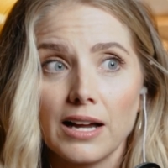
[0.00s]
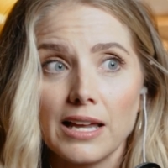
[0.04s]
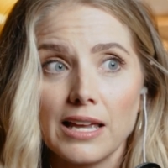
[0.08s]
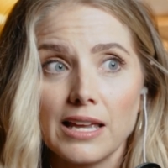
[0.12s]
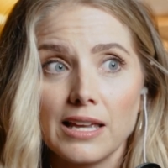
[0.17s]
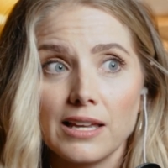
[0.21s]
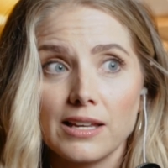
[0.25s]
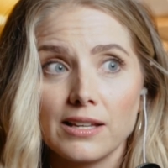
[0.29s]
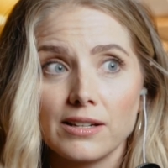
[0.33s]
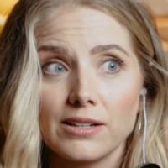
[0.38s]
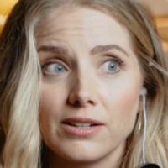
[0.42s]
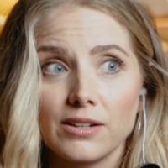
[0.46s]

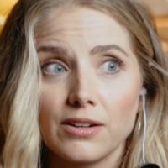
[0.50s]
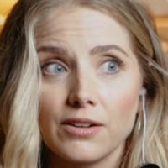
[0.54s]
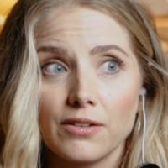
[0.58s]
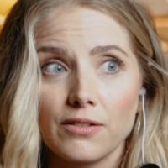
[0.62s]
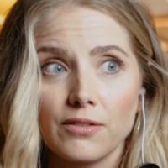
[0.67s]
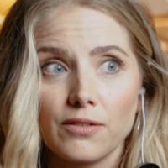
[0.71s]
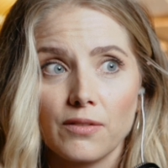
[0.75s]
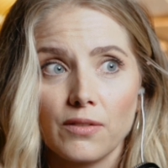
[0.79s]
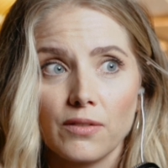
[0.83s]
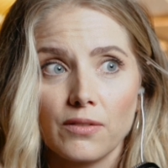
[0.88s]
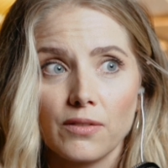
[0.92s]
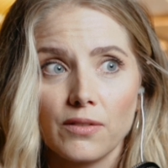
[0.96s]
in
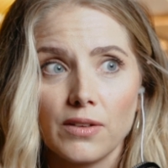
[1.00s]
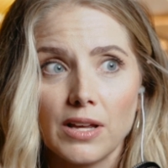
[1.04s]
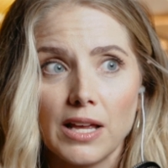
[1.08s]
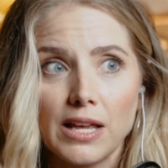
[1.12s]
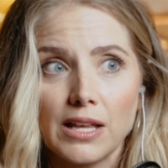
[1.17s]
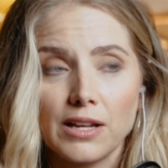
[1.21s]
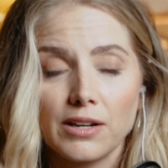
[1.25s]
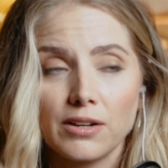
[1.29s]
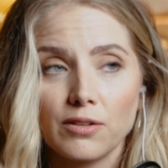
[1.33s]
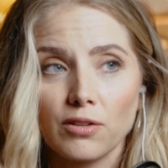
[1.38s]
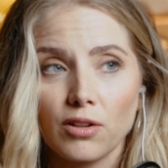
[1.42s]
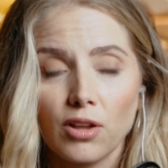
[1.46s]

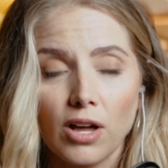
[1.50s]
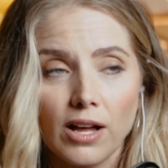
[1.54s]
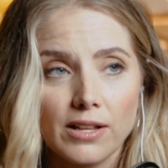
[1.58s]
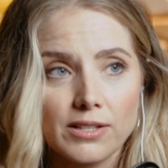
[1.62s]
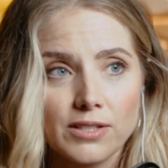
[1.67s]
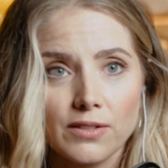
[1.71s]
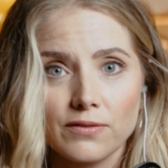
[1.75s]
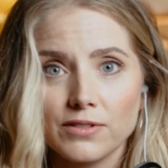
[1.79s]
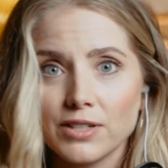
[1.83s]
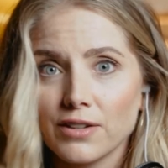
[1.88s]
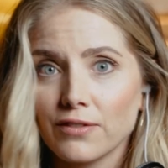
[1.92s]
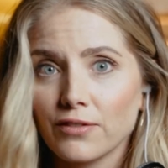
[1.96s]

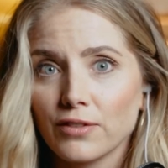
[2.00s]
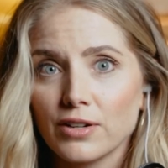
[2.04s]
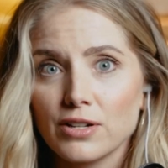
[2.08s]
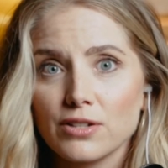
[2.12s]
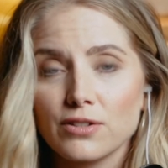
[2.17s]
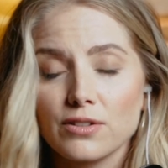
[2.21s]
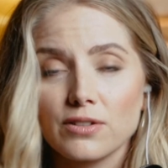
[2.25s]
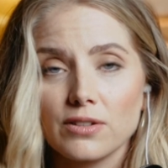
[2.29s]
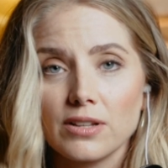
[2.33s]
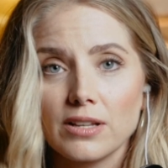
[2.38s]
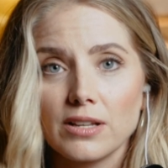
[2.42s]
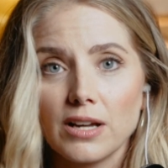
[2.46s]
lots of
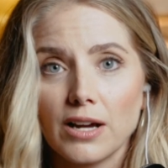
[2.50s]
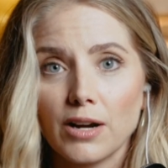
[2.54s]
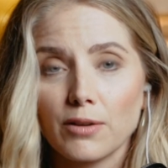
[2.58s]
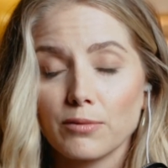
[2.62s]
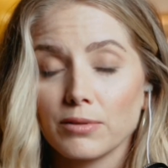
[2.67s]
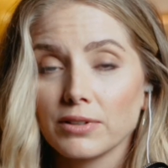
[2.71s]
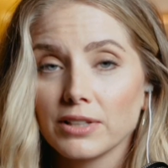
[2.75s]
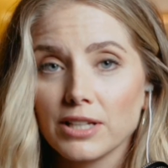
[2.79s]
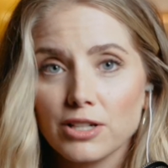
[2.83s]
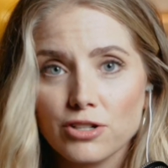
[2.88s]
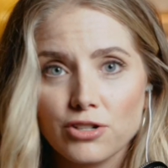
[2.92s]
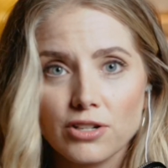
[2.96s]
different
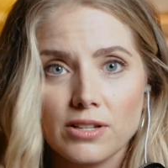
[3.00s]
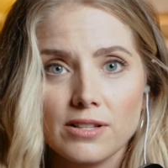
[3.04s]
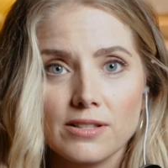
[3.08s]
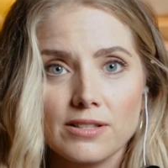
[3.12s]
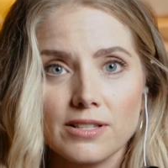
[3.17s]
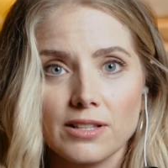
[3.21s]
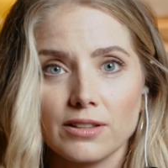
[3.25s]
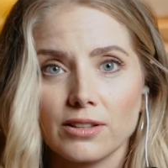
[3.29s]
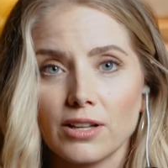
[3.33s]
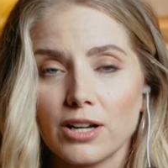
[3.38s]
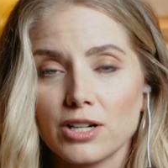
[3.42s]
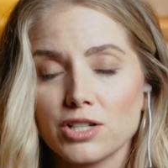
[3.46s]
religions
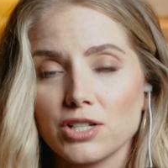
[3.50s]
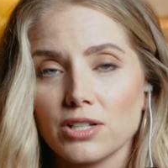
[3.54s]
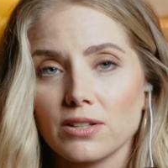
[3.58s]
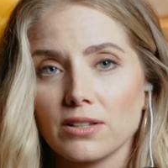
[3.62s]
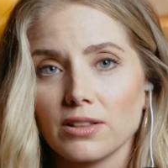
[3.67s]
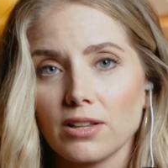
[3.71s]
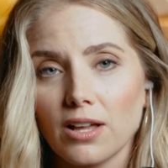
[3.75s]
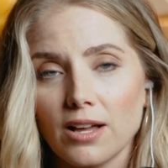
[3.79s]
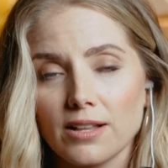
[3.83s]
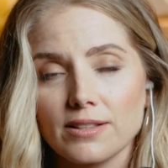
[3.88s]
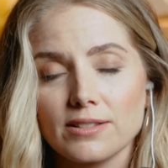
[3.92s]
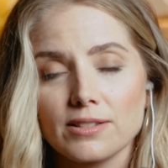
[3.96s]
and
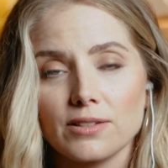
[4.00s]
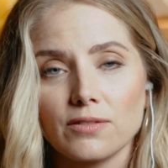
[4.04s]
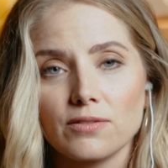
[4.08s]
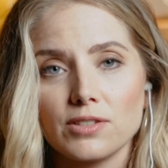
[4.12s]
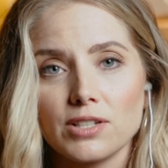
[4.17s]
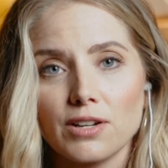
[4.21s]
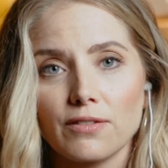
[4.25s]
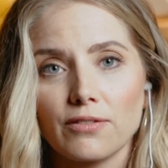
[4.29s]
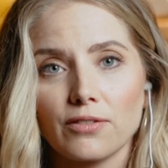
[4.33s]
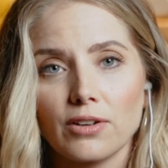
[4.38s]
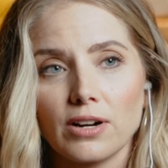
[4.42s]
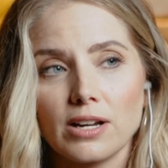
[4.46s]
lots of
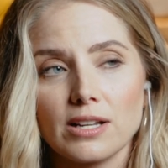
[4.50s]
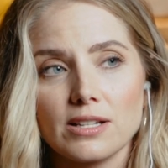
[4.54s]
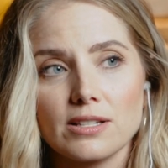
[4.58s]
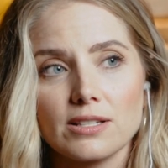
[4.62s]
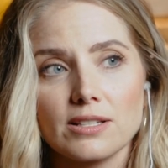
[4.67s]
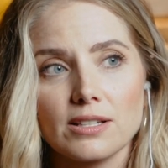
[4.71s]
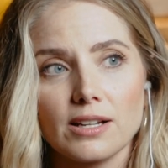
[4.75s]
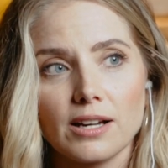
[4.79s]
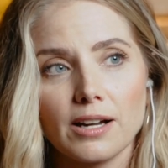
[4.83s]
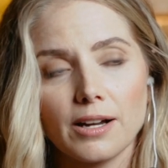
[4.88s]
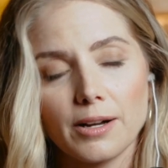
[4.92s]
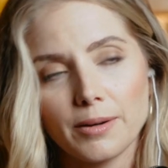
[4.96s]

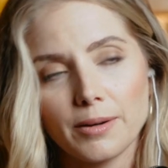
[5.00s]
different